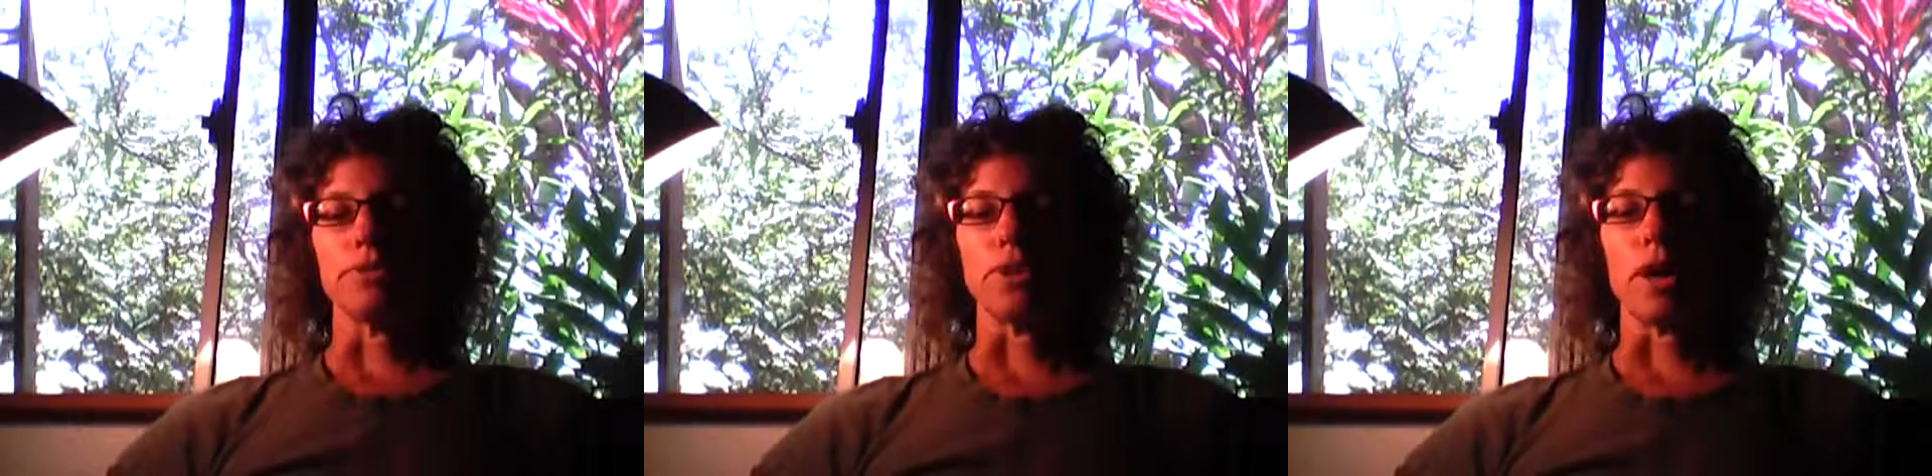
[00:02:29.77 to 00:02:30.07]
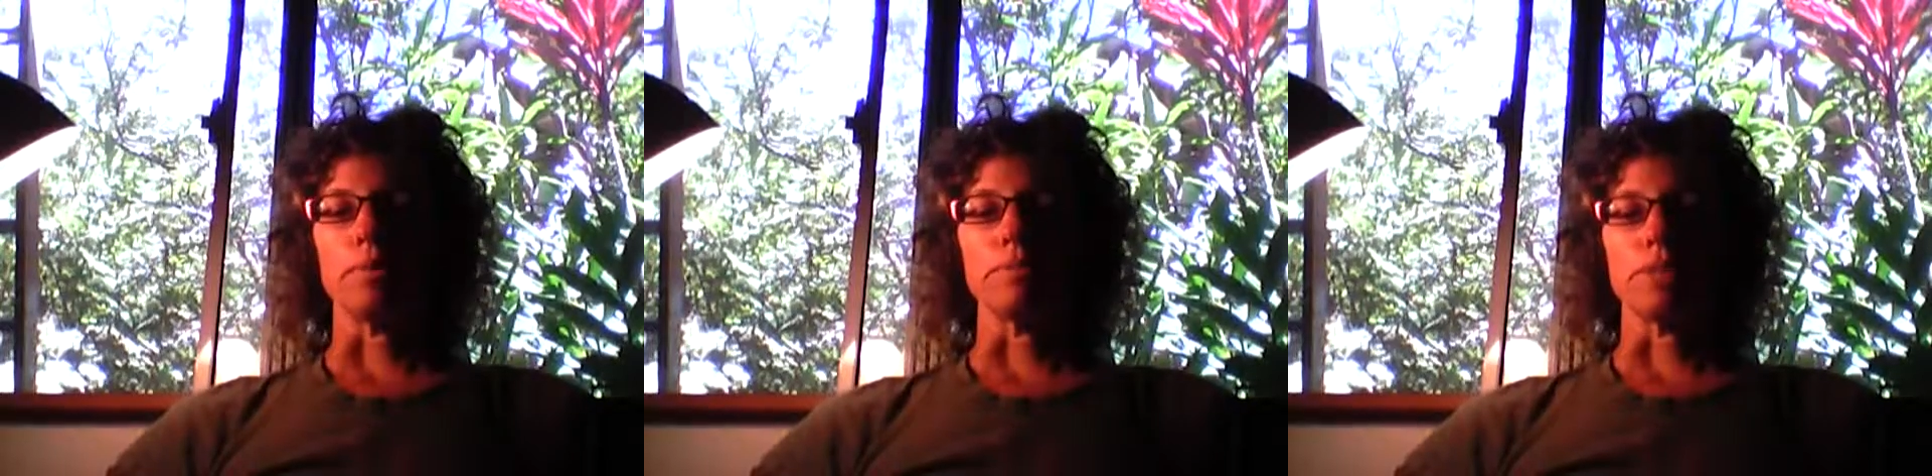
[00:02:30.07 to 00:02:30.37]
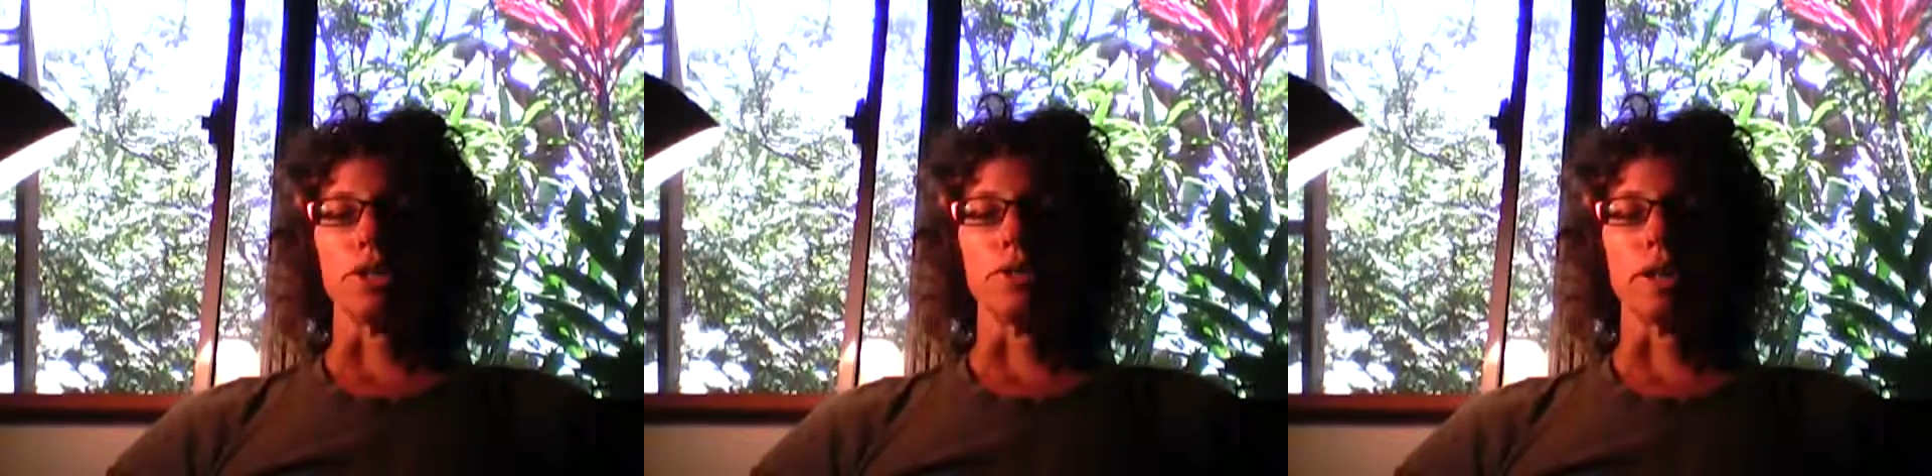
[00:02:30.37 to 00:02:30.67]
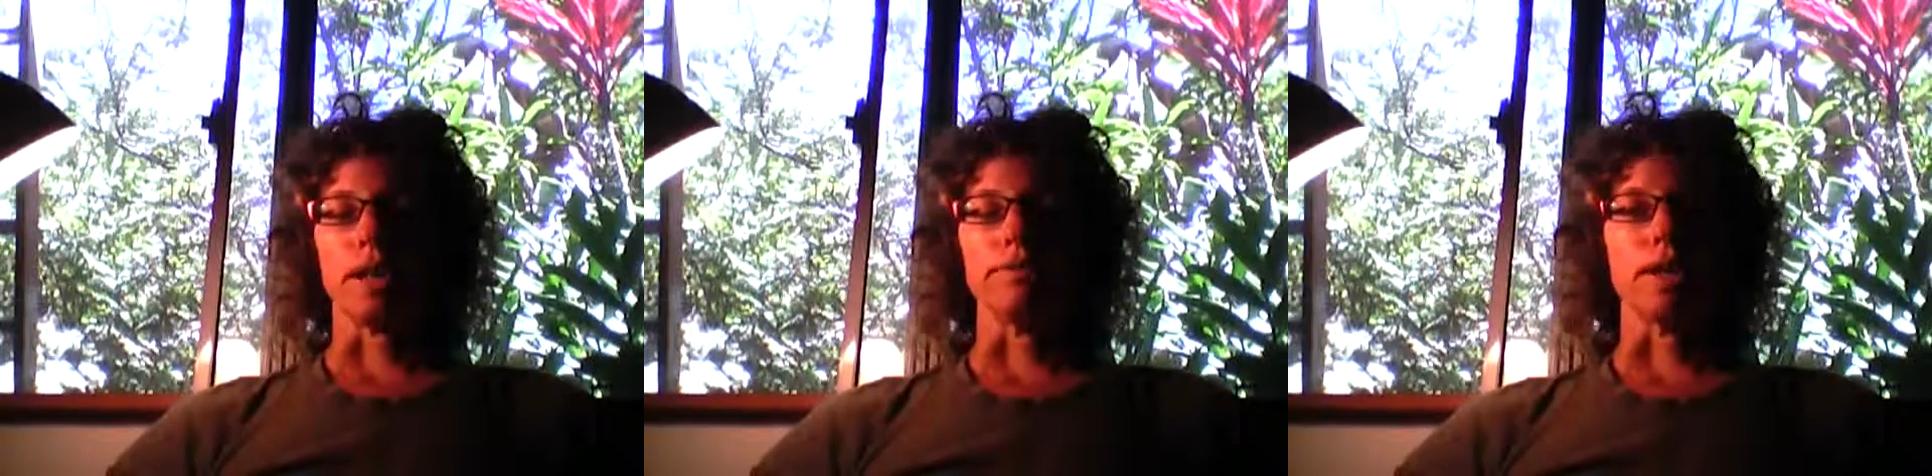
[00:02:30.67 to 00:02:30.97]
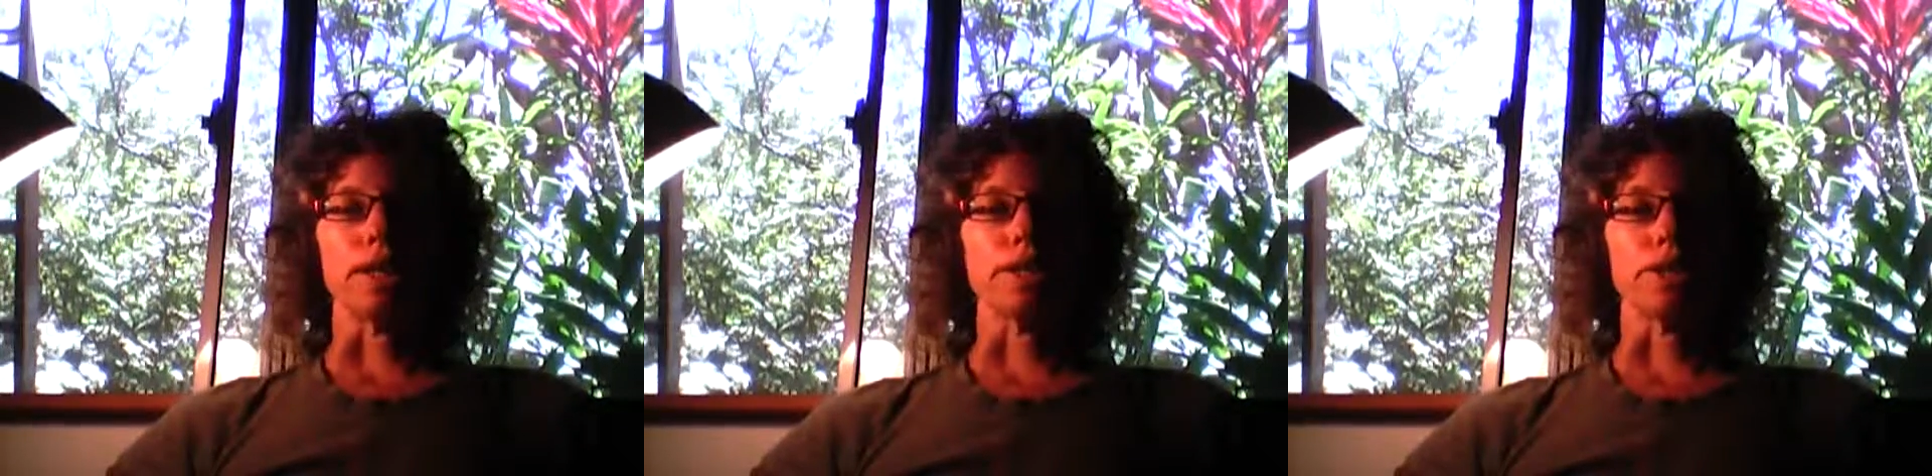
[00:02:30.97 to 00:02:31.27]
from doing a
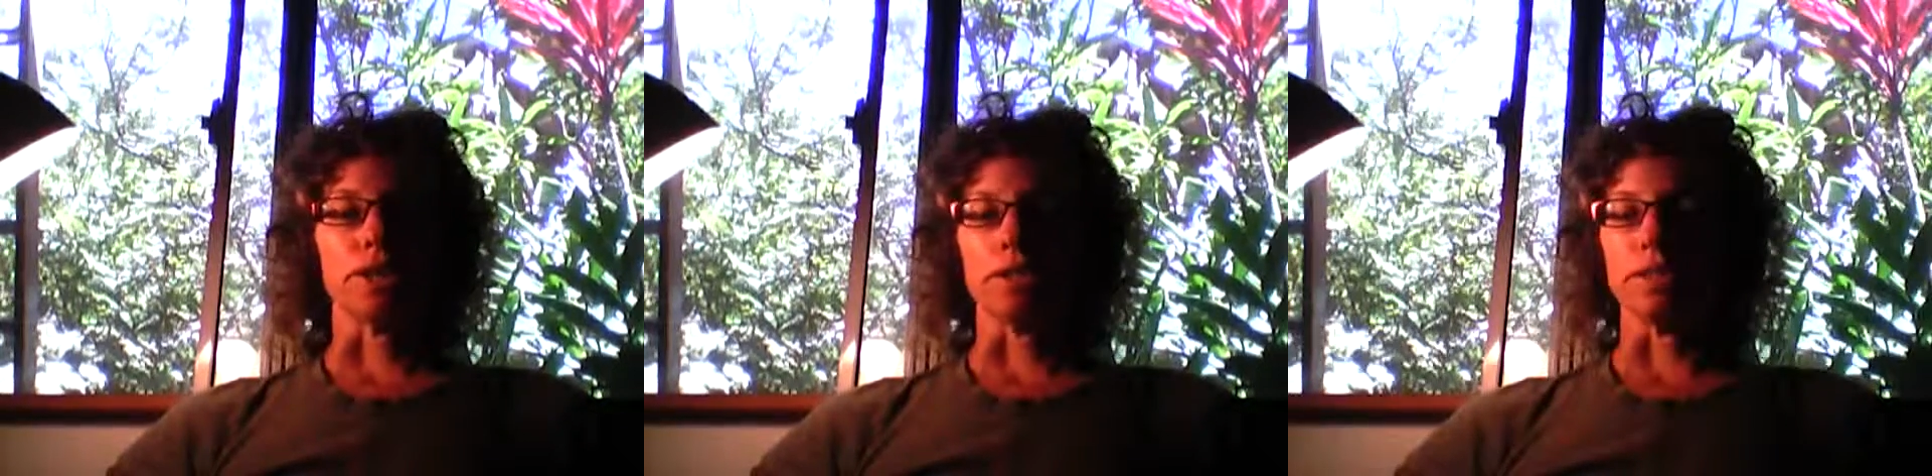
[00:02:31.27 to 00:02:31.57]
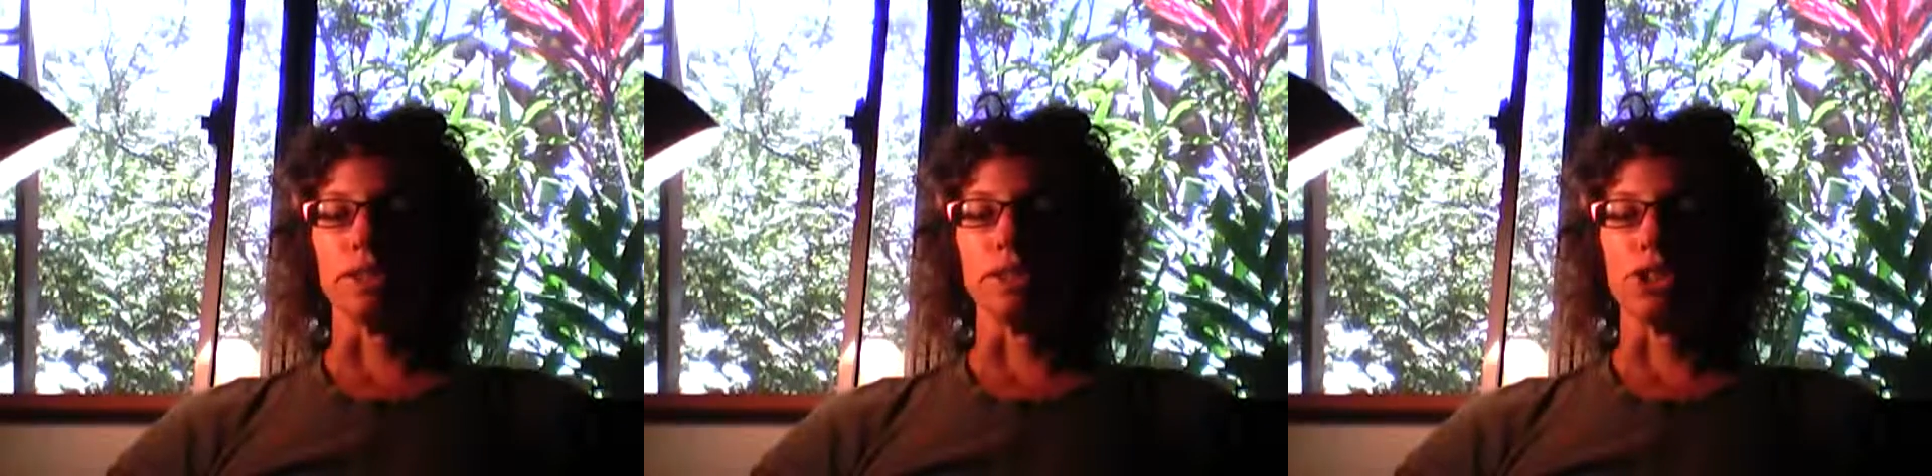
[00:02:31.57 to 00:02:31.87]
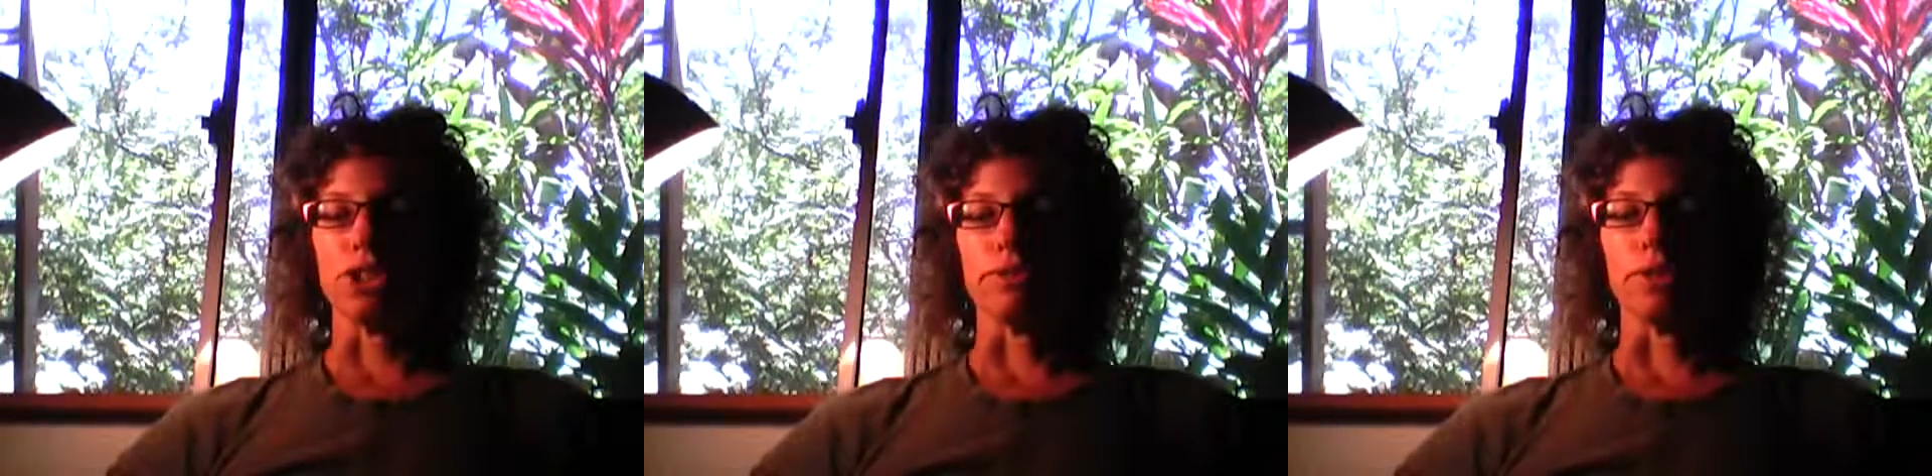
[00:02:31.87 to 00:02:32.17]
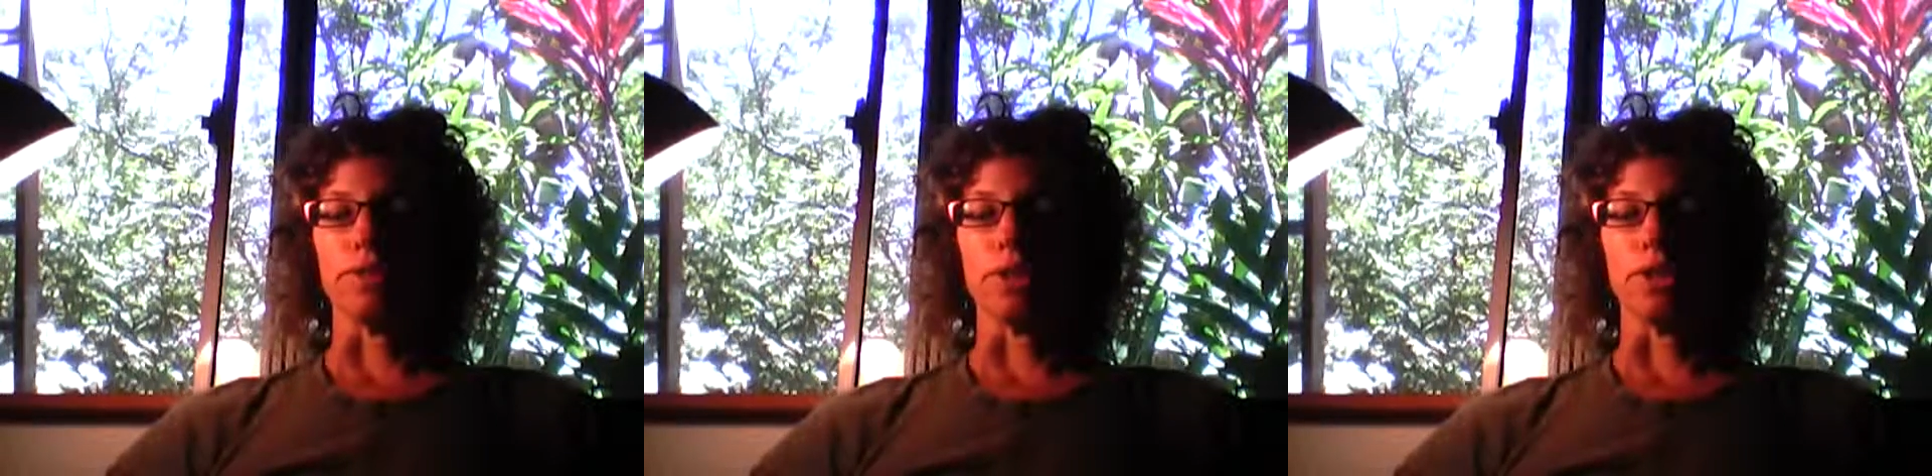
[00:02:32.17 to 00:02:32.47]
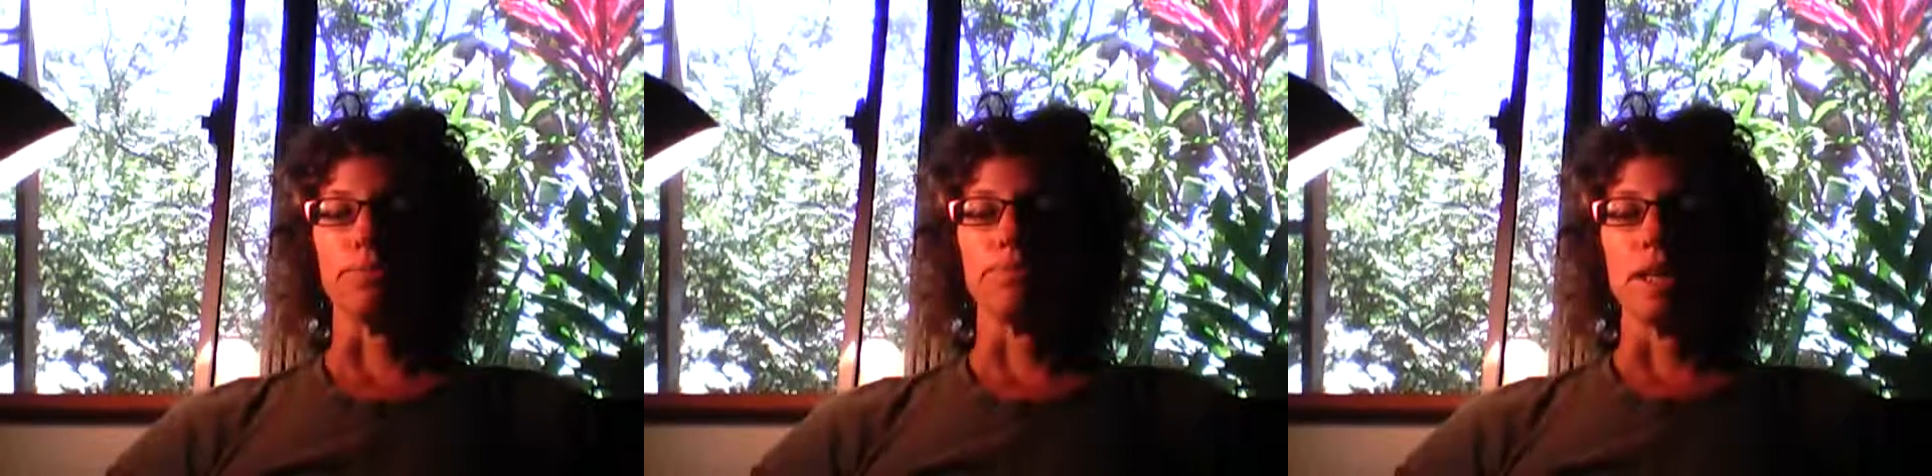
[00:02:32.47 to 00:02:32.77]
very thorough literature review.